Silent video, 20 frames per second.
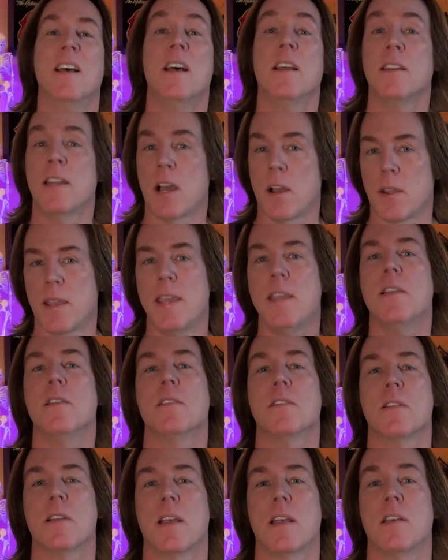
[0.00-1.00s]
Now
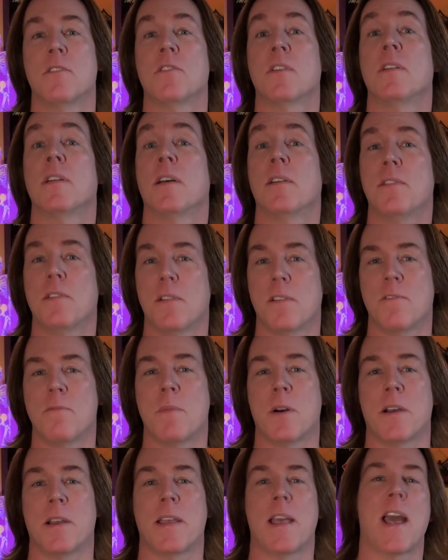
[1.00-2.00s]
here is another of
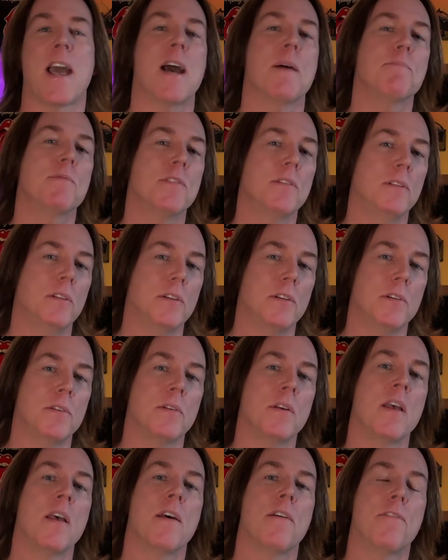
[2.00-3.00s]
my
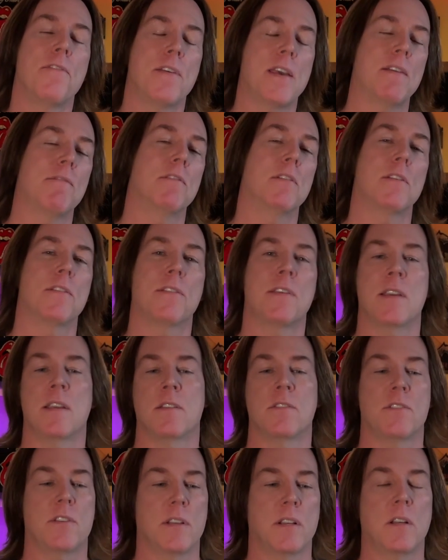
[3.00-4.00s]
absolute favorite
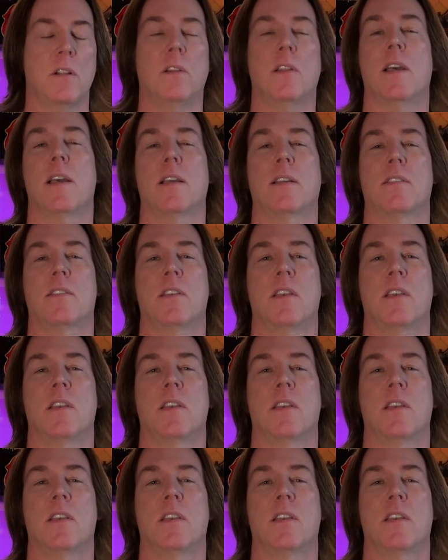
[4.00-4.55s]
things to collect,